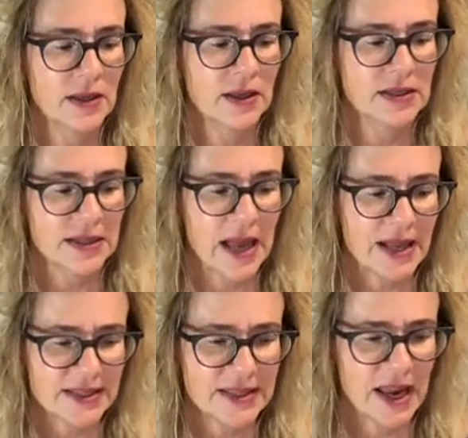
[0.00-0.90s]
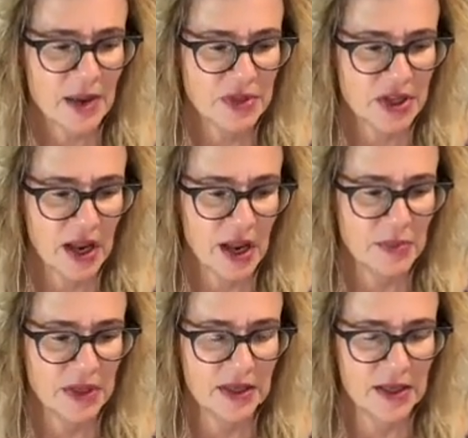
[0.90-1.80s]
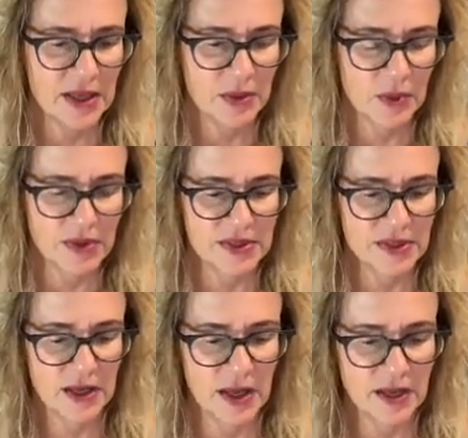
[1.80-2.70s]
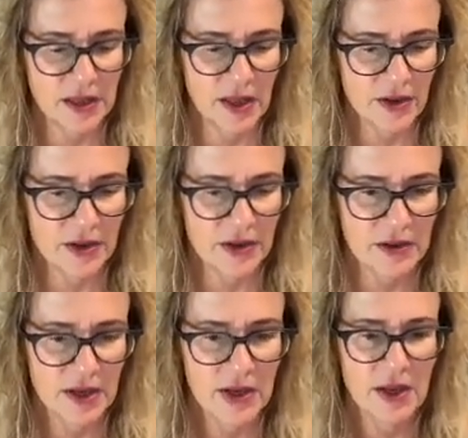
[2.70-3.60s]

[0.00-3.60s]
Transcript: It's not Snapchat. It was another